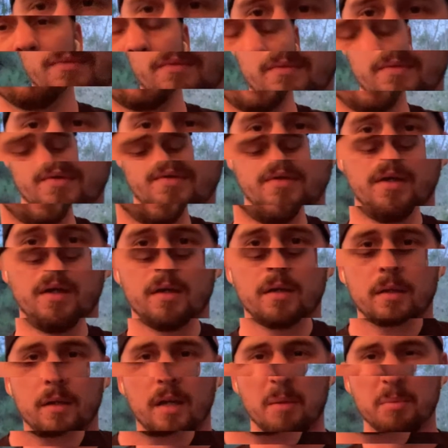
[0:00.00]
I
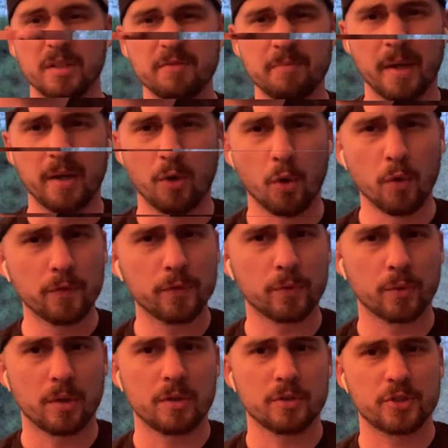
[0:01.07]
believe my
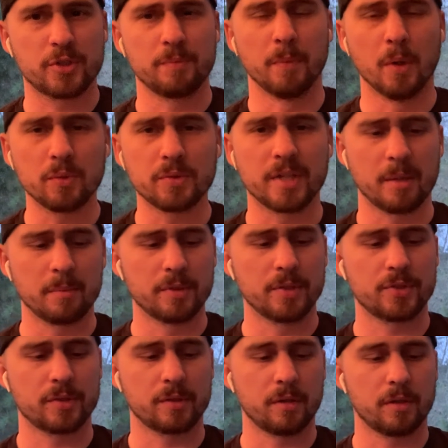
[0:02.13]
overall smoke time of the
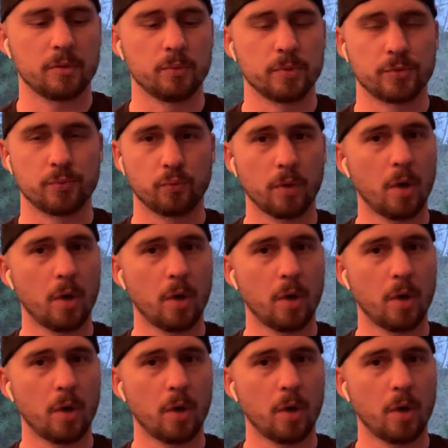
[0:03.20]
cigar was